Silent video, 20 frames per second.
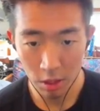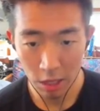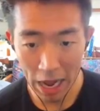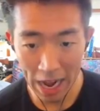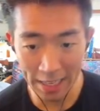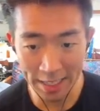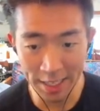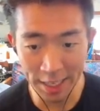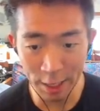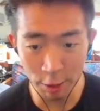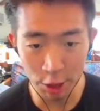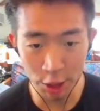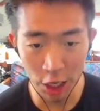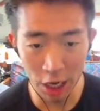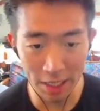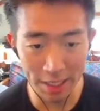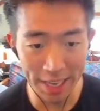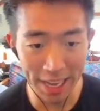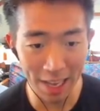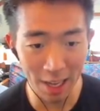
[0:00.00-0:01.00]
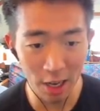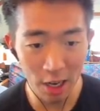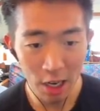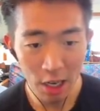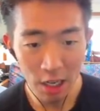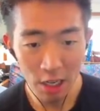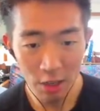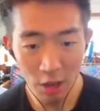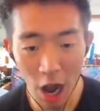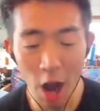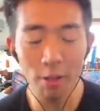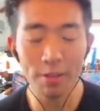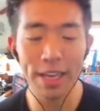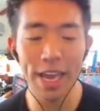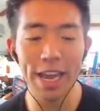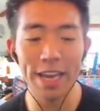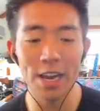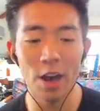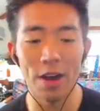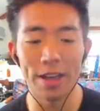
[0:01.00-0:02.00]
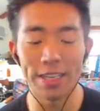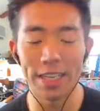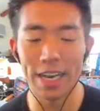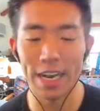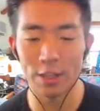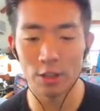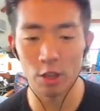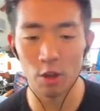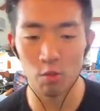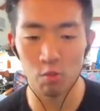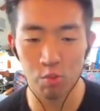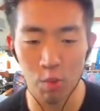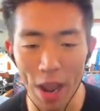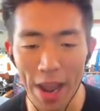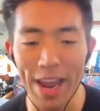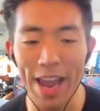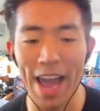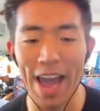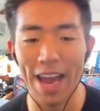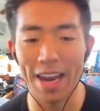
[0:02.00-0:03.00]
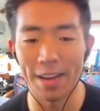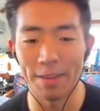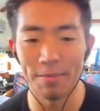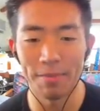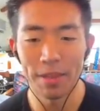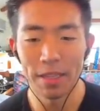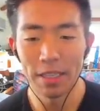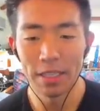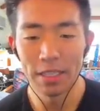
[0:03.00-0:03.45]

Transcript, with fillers: I see you, Sean Taylor. Okay, no, I didn't. I threw it right at him.